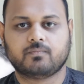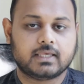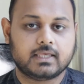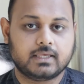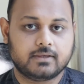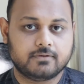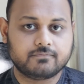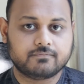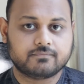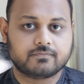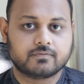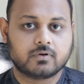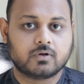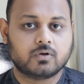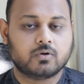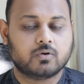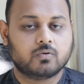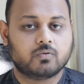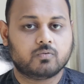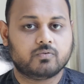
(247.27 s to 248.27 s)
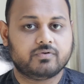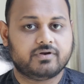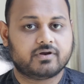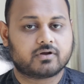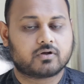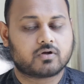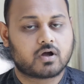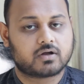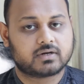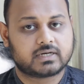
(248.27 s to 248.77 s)
If we
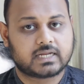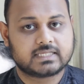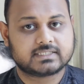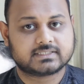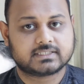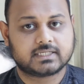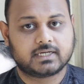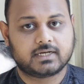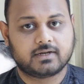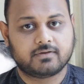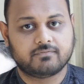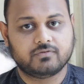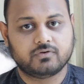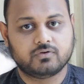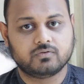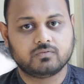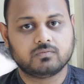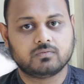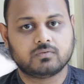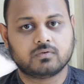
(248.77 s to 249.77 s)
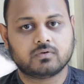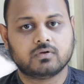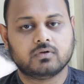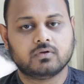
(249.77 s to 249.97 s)
recognize a revenue